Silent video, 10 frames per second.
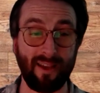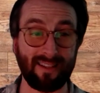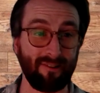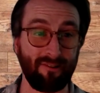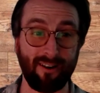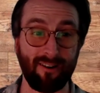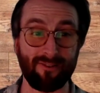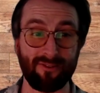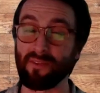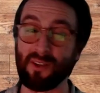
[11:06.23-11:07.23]
Don't max out
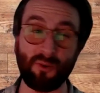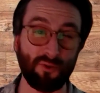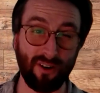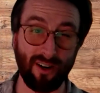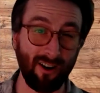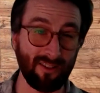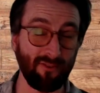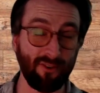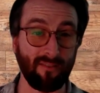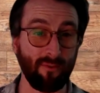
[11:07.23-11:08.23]
credit cards. Don't even use credit
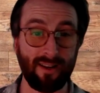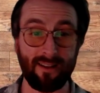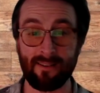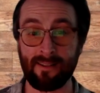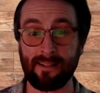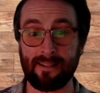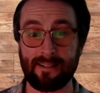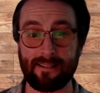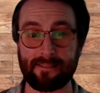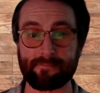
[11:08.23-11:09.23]
cards if you can avoid it.
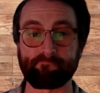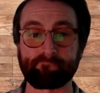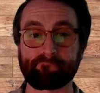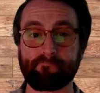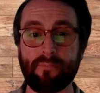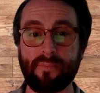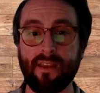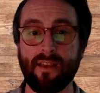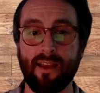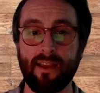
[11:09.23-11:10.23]
Um,
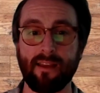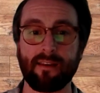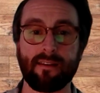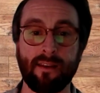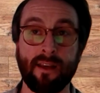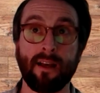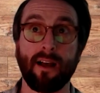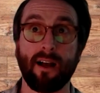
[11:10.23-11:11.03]
and